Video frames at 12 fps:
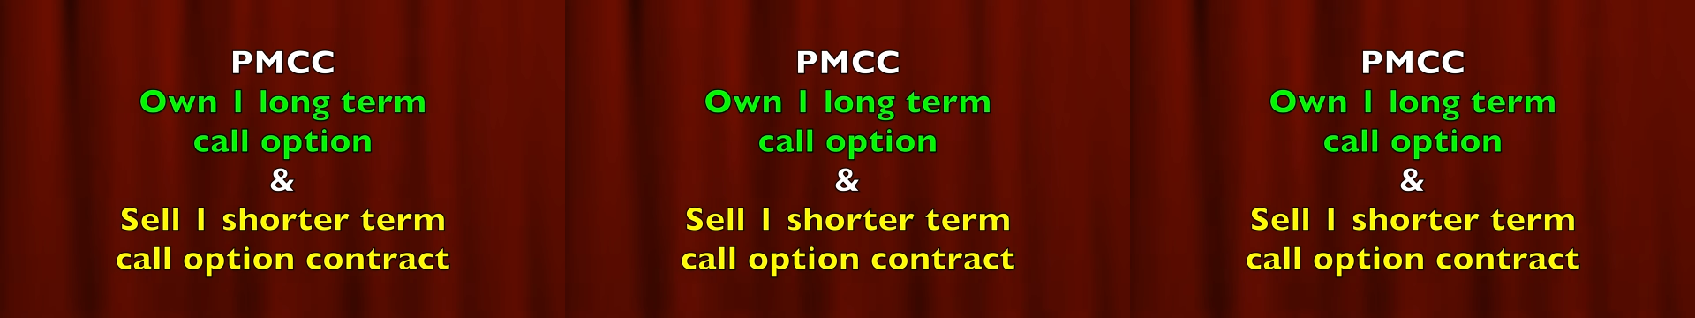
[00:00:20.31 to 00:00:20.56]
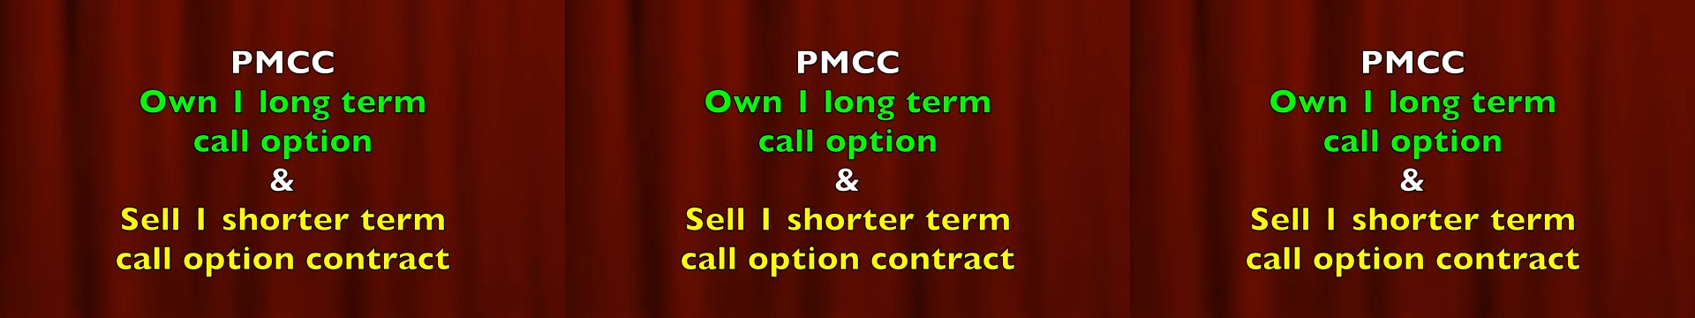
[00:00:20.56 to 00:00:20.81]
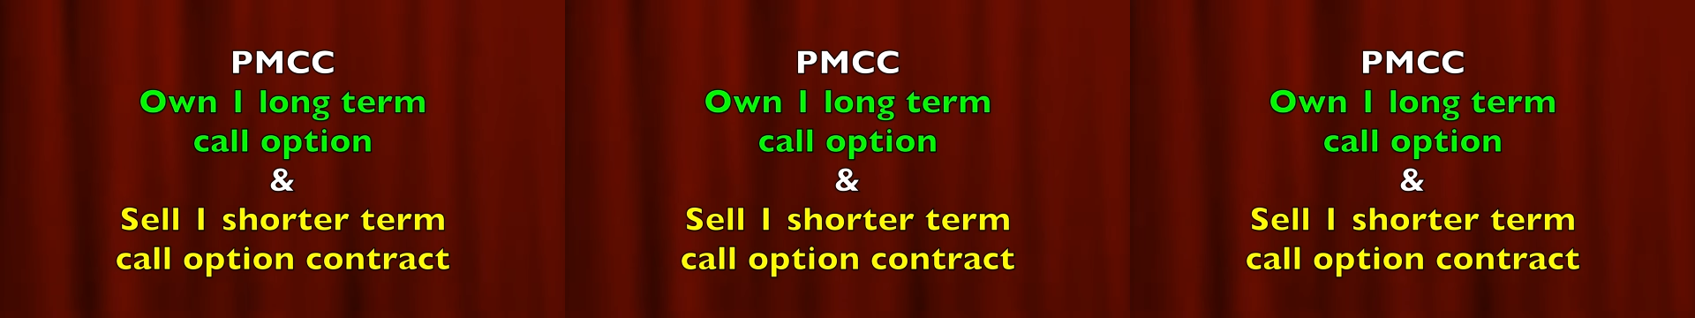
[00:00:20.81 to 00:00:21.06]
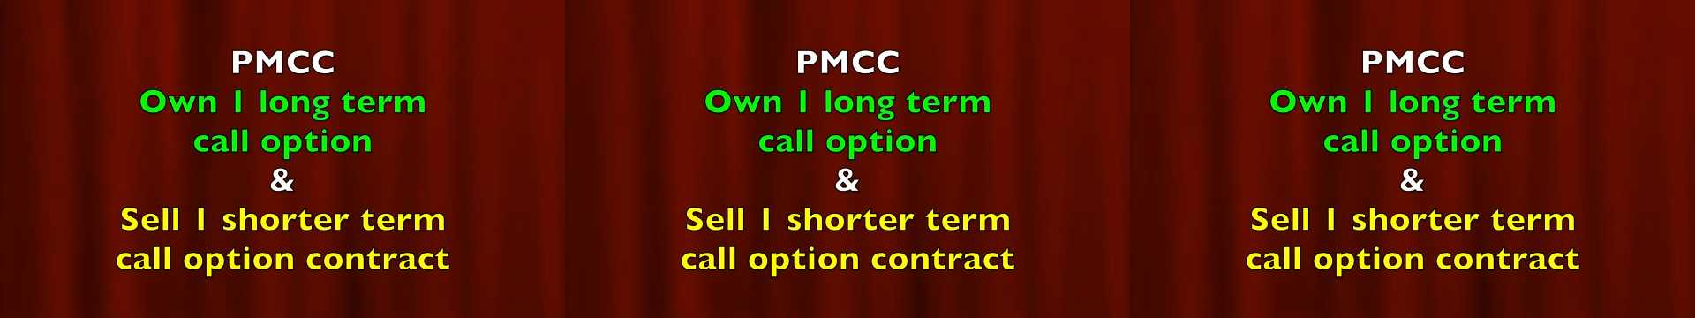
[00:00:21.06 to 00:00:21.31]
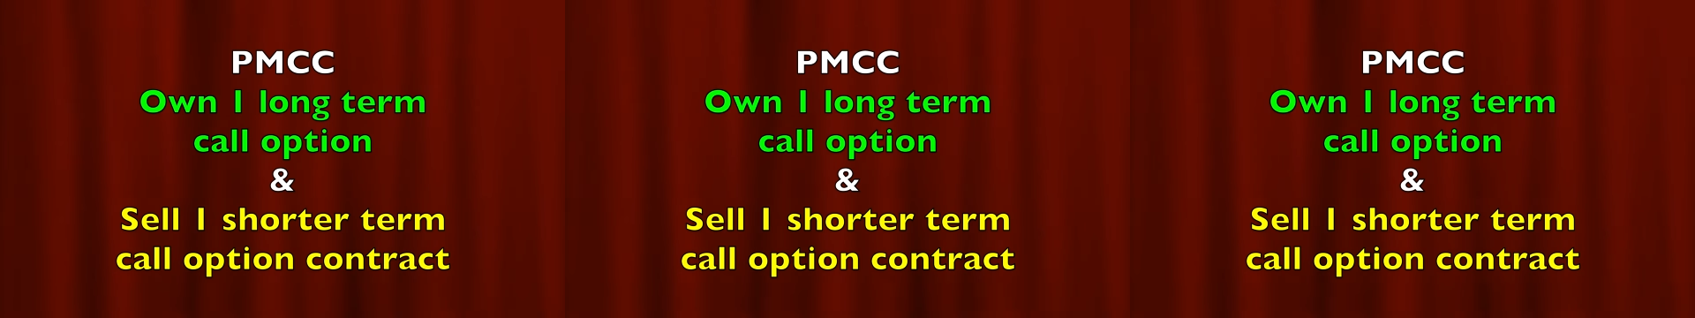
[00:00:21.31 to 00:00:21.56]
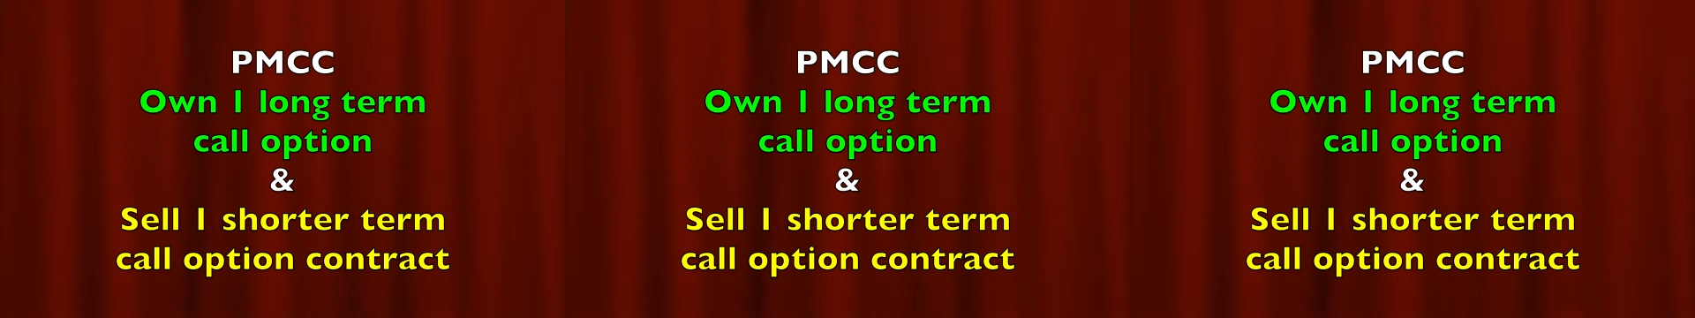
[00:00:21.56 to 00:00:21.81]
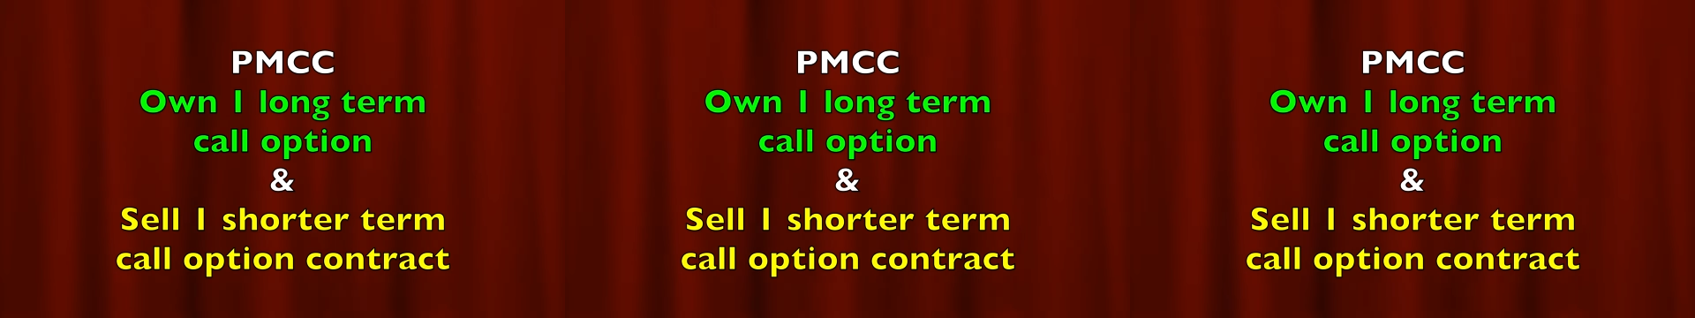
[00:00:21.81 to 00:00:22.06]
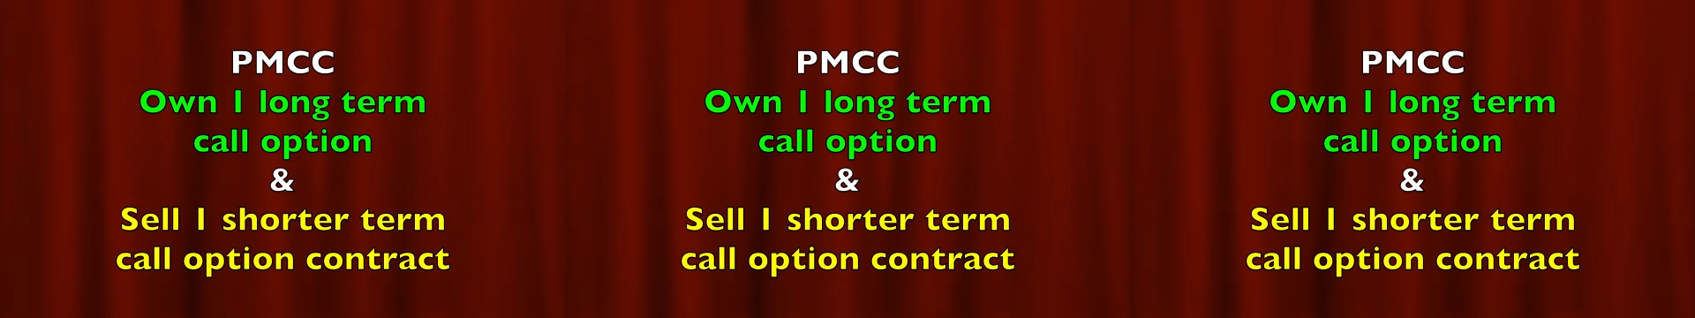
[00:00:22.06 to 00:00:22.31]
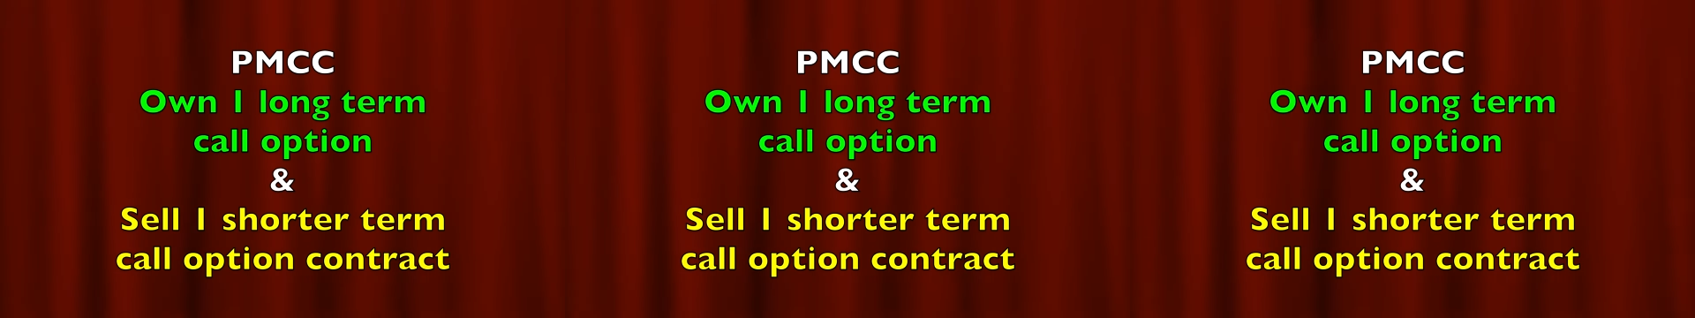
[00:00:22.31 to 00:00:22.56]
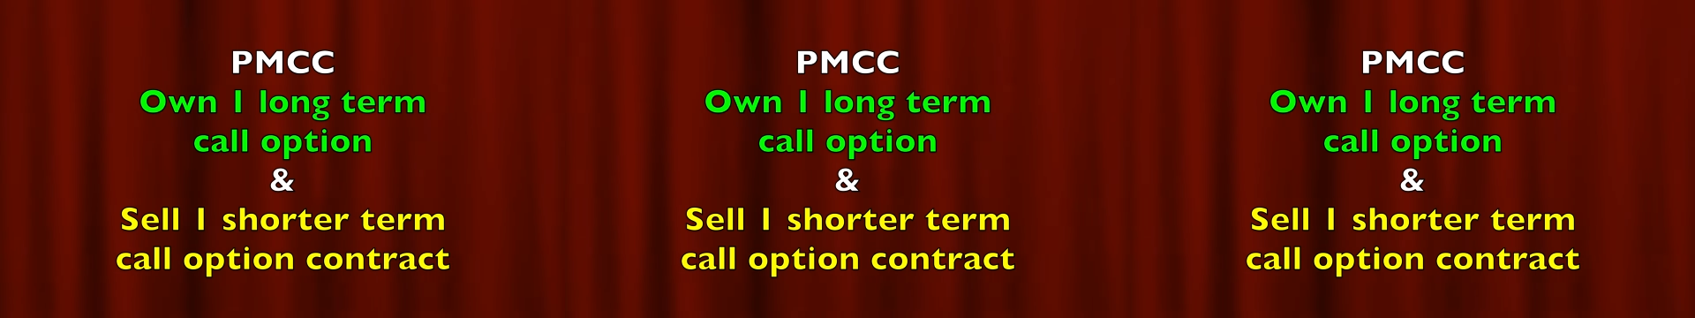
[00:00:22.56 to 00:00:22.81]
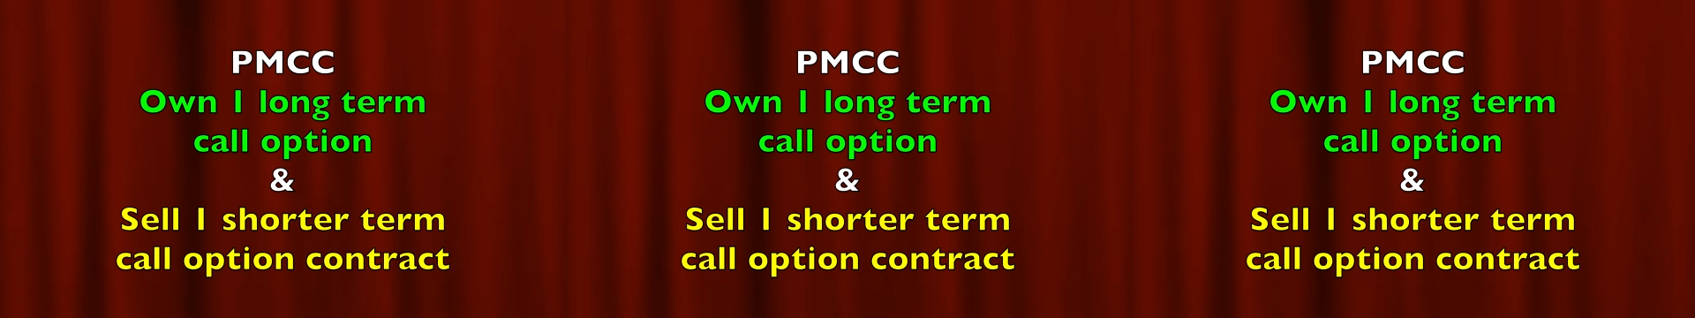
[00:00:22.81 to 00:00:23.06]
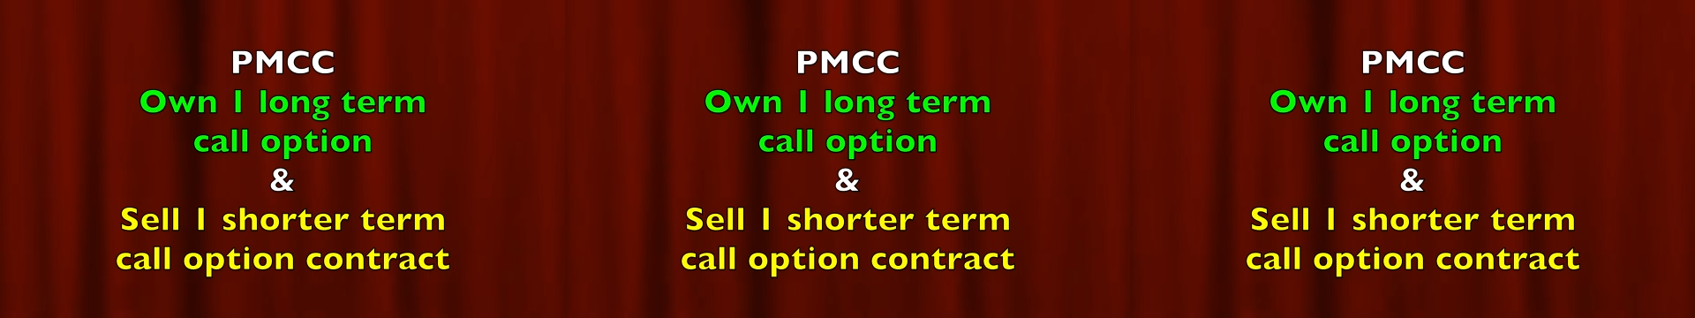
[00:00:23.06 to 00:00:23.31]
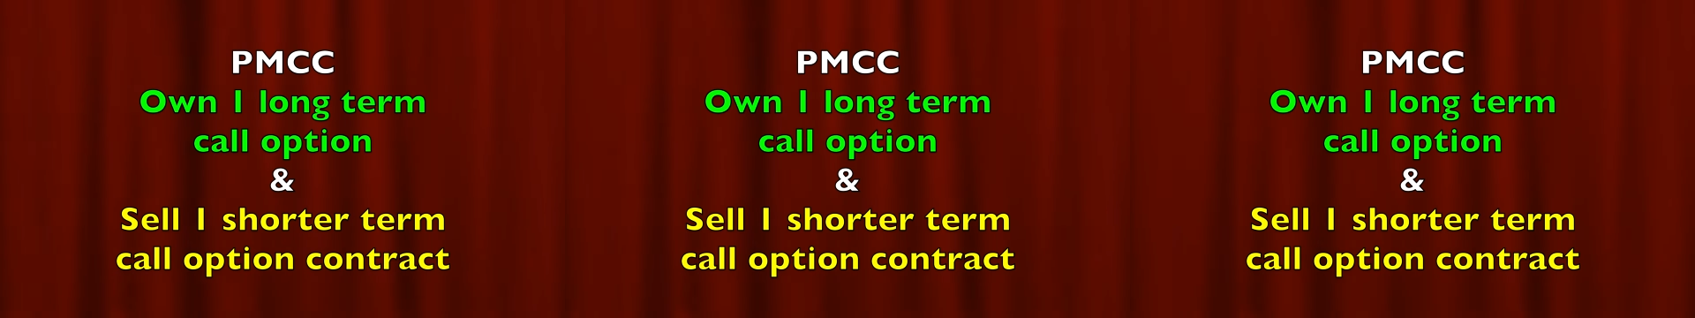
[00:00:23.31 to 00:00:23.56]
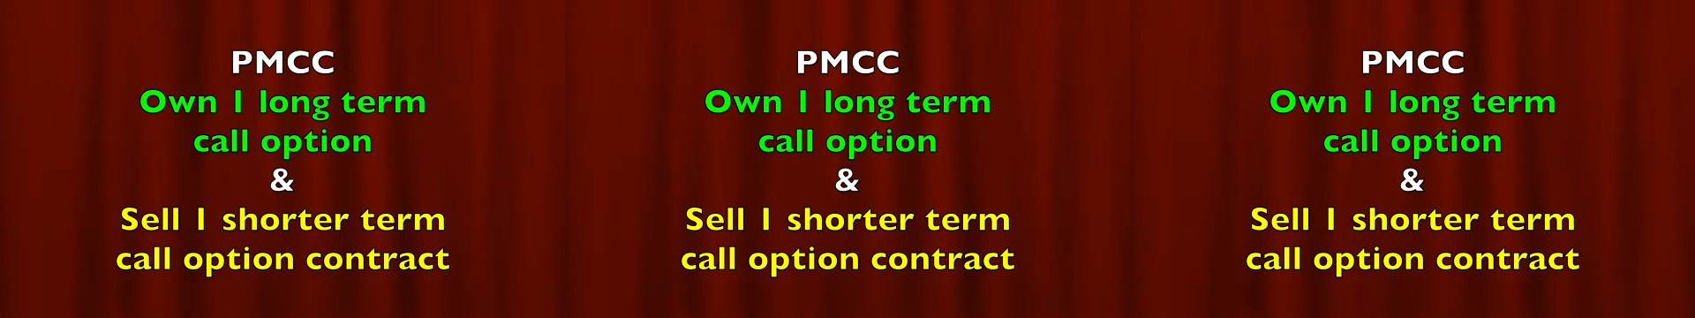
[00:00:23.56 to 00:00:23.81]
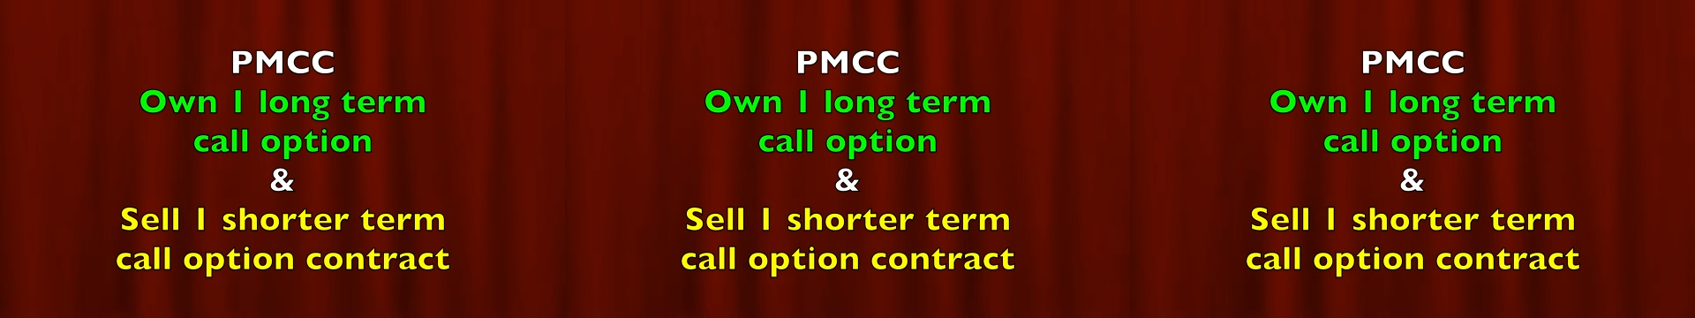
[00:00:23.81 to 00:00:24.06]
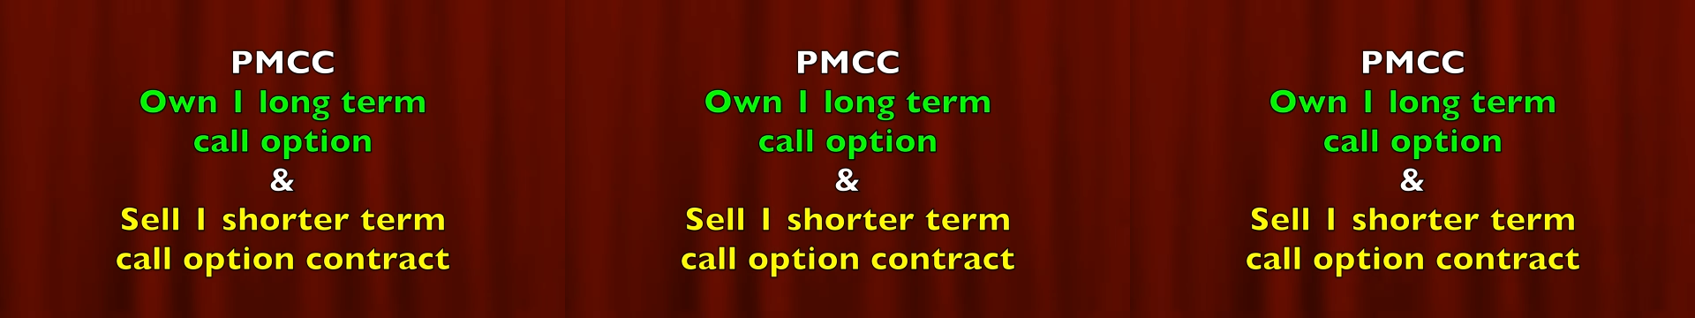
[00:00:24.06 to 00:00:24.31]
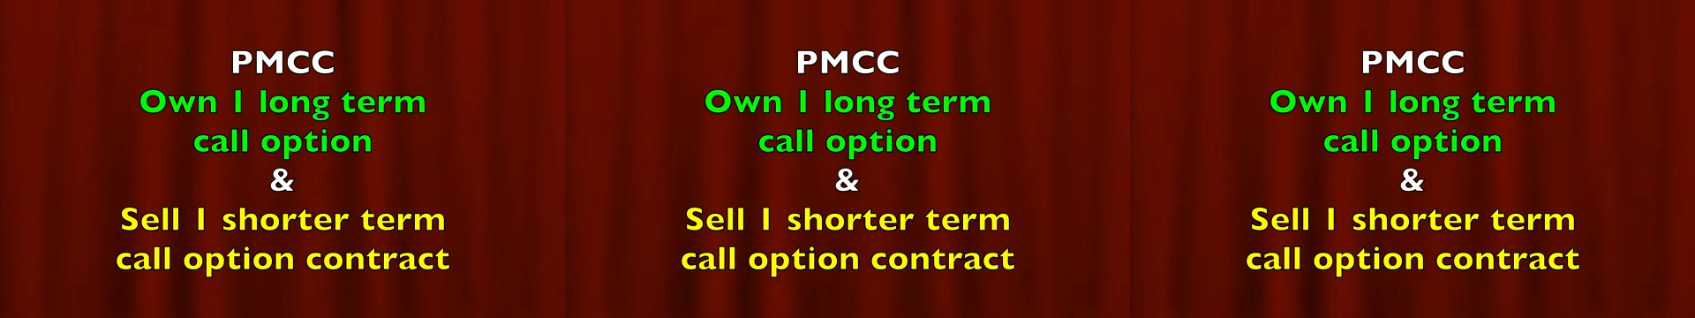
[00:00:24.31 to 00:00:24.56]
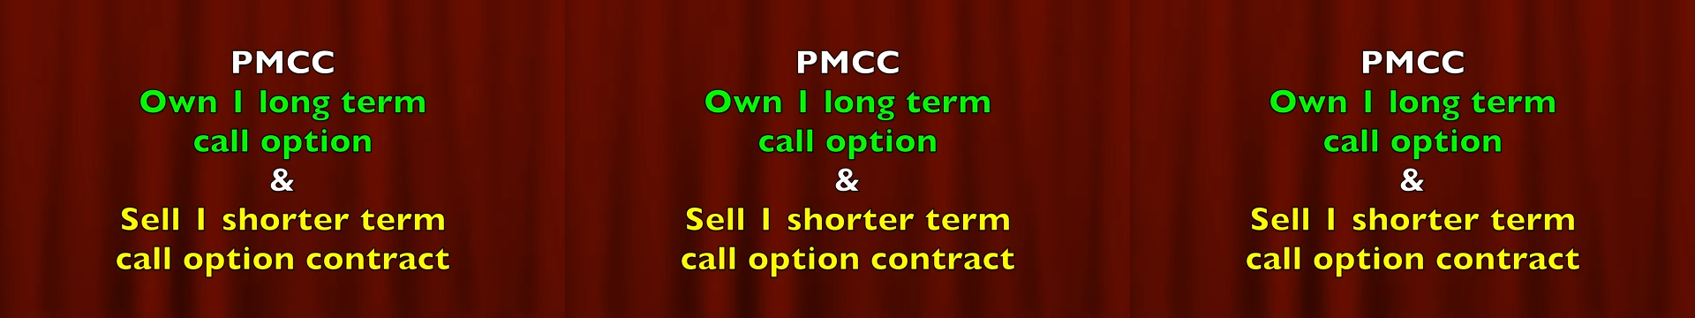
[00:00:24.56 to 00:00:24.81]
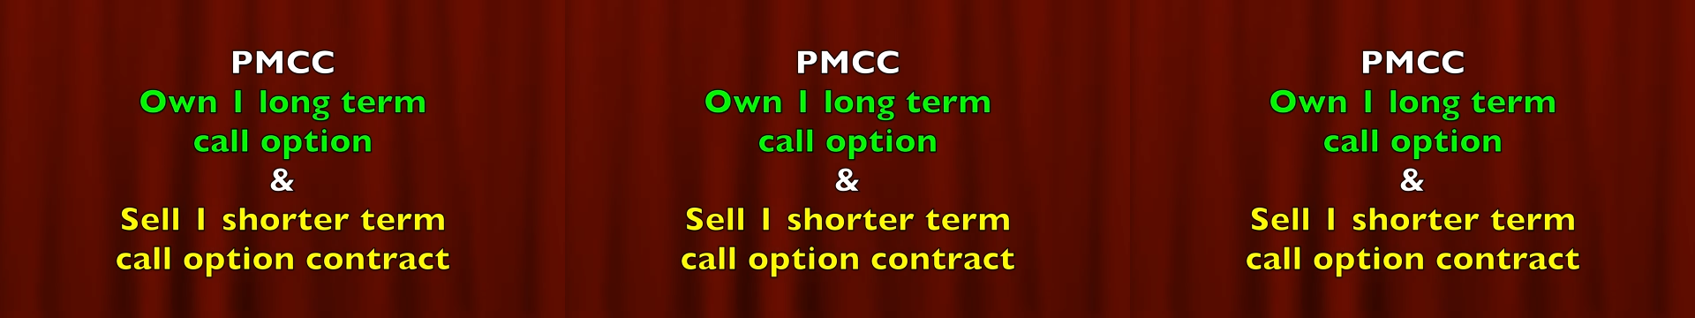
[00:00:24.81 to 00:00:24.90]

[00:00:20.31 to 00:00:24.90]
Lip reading: (no speaker visible)